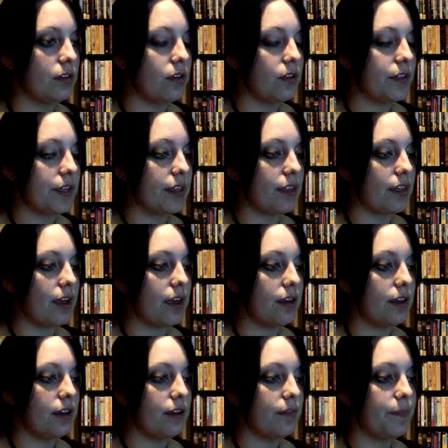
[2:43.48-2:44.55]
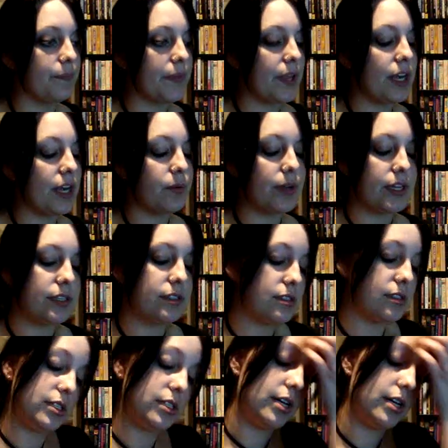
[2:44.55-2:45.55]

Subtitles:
not like that. Anyways,